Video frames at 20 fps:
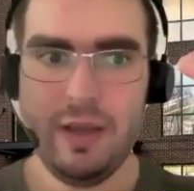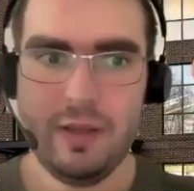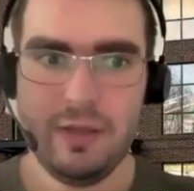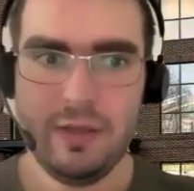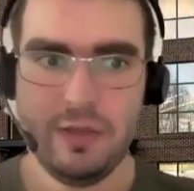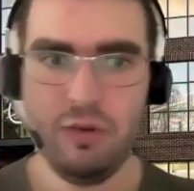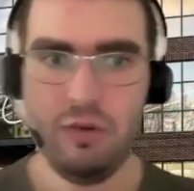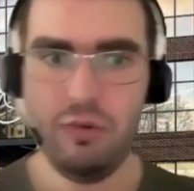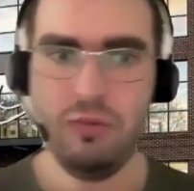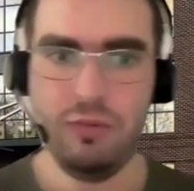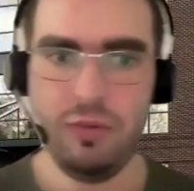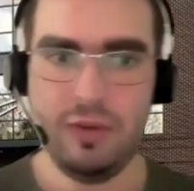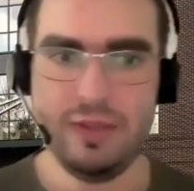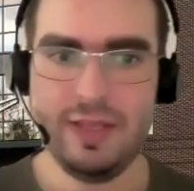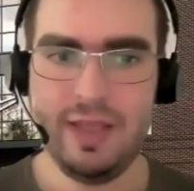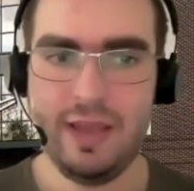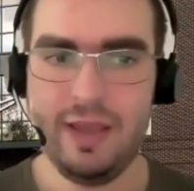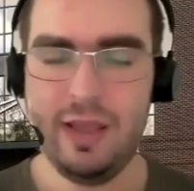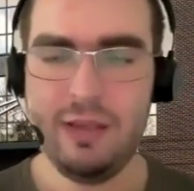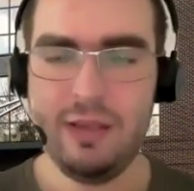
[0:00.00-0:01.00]
so
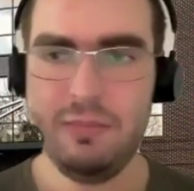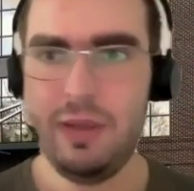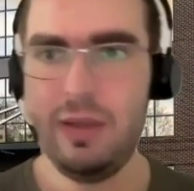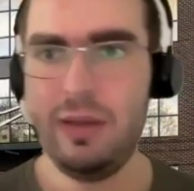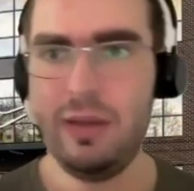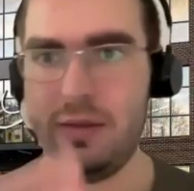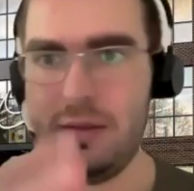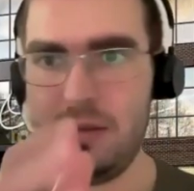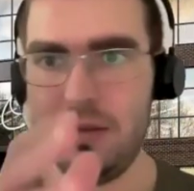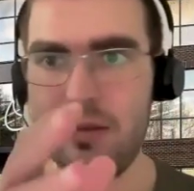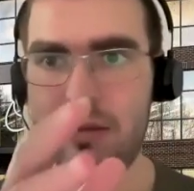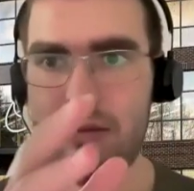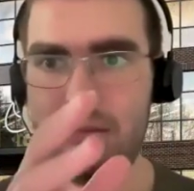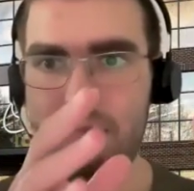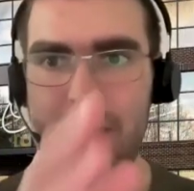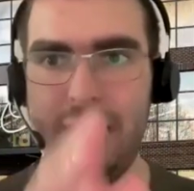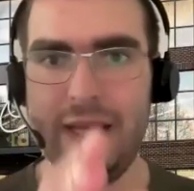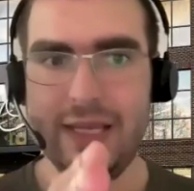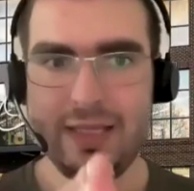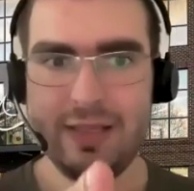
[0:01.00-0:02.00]
they can be
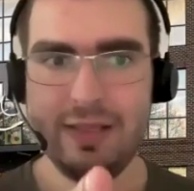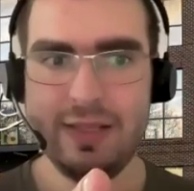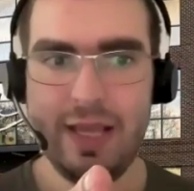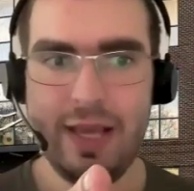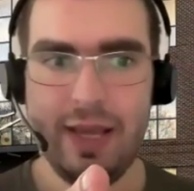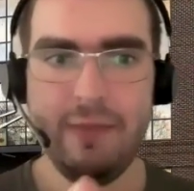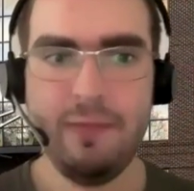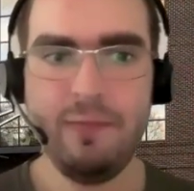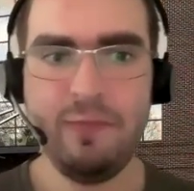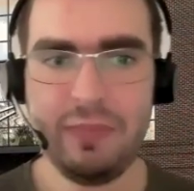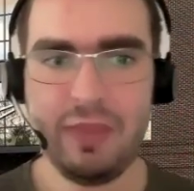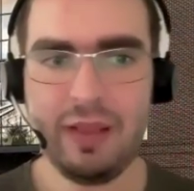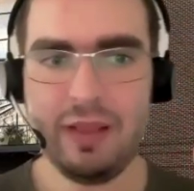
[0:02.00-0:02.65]
placed there.